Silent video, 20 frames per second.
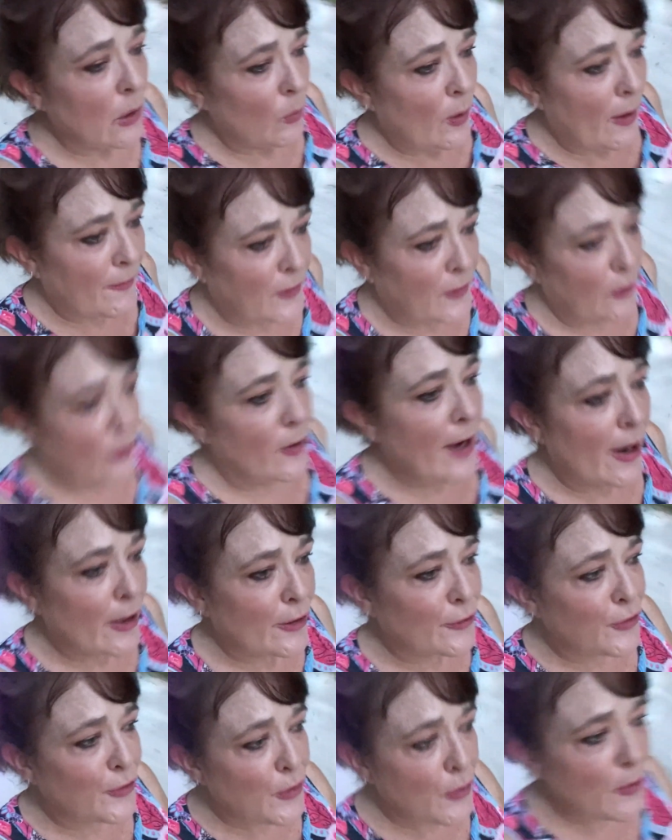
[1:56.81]
we have to learn how
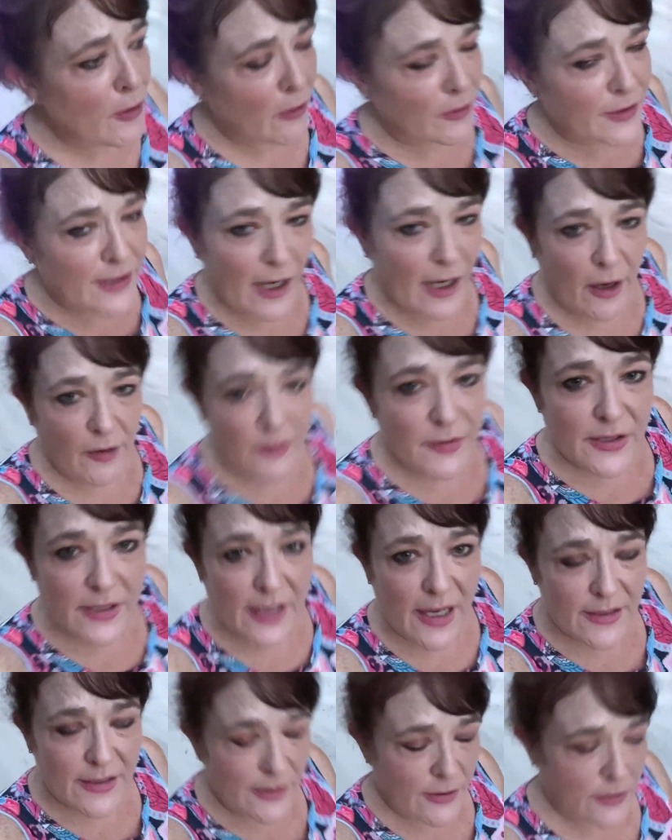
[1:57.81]
to tune
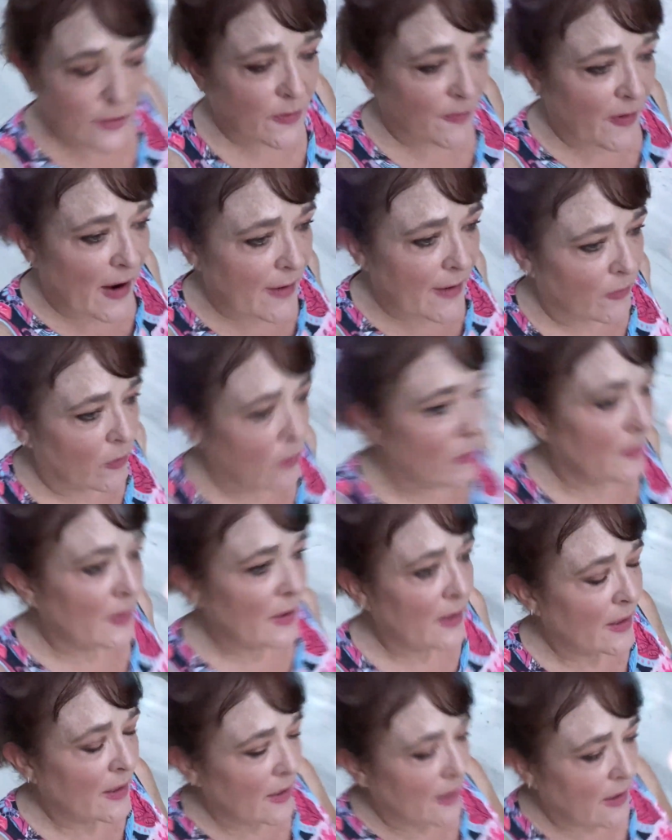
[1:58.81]
ourselves as survival
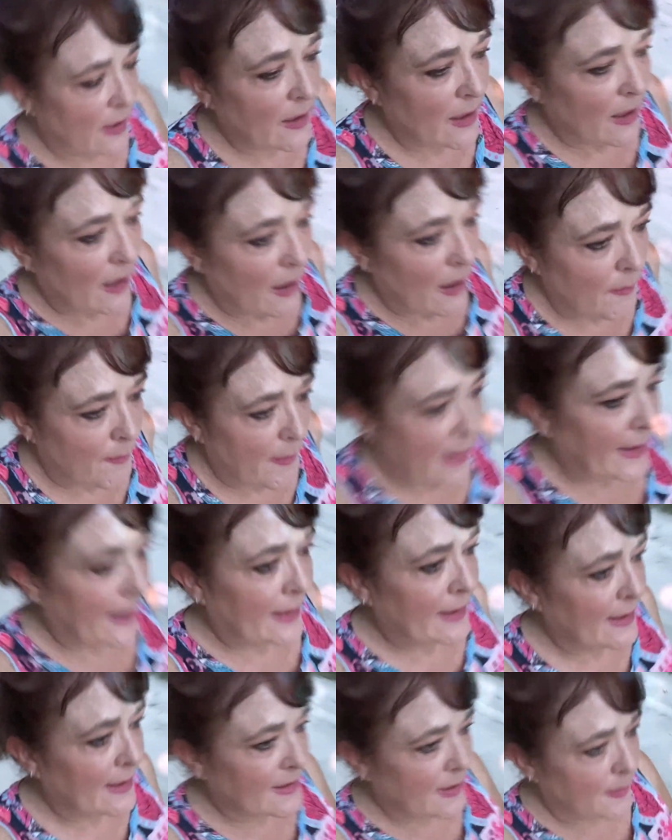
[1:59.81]

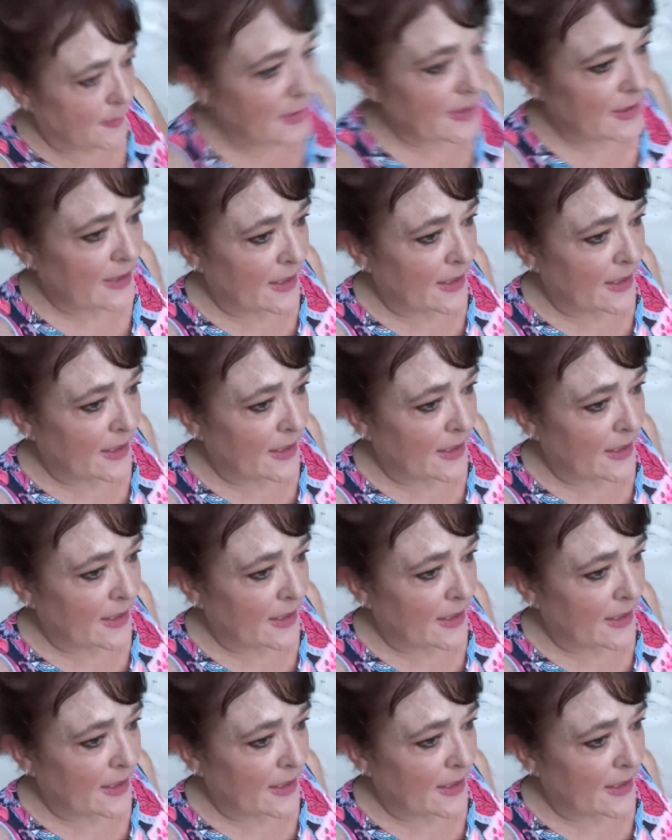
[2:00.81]
mechanisms